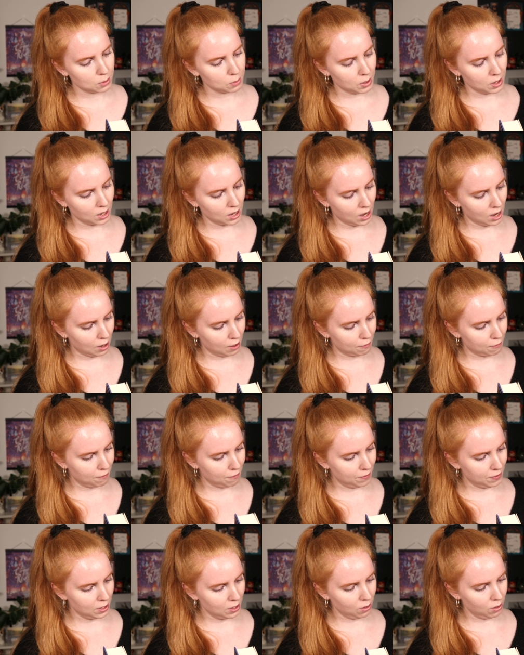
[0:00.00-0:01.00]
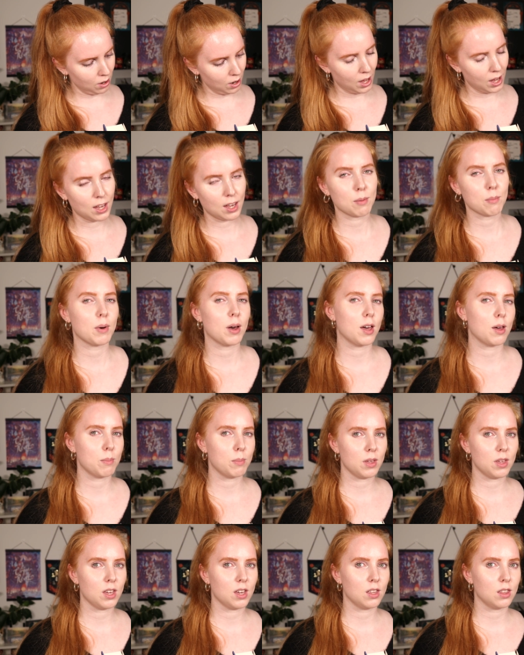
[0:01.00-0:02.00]
but I kind of feel like it might
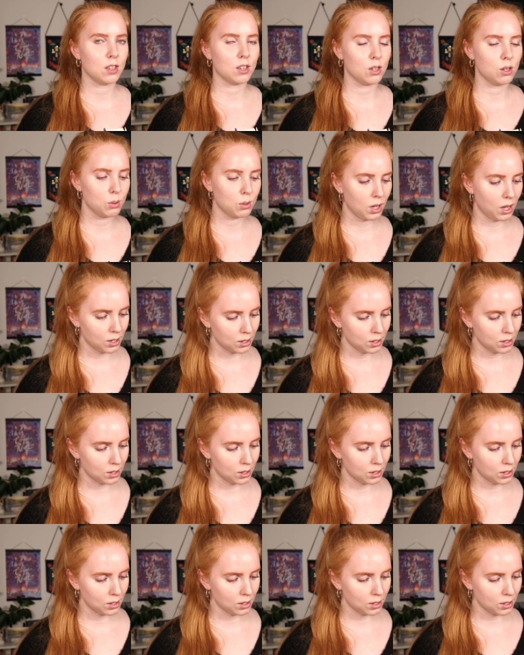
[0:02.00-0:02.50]
be in the UK